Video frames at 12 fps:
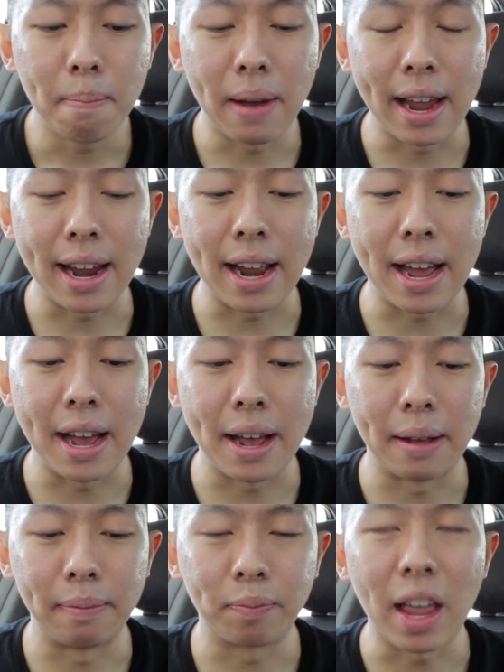But,
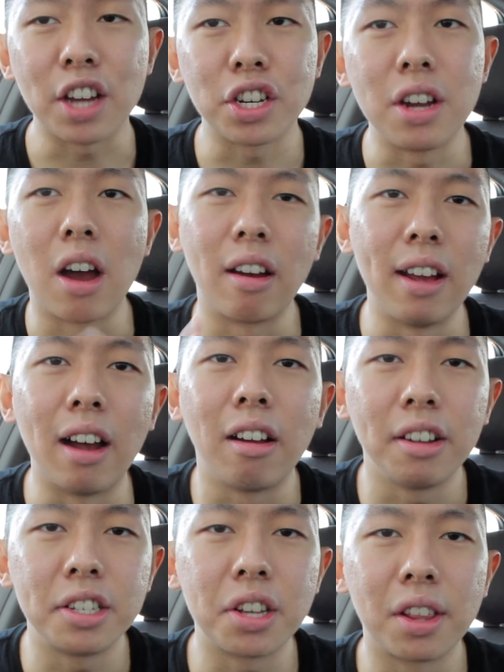actually no,
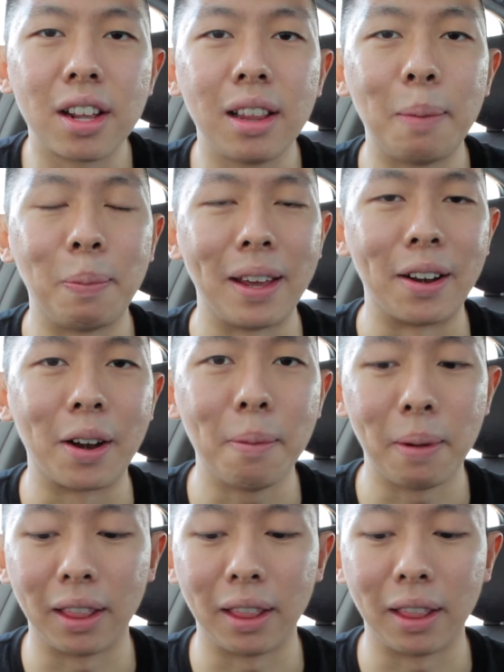I'll insert the clip later,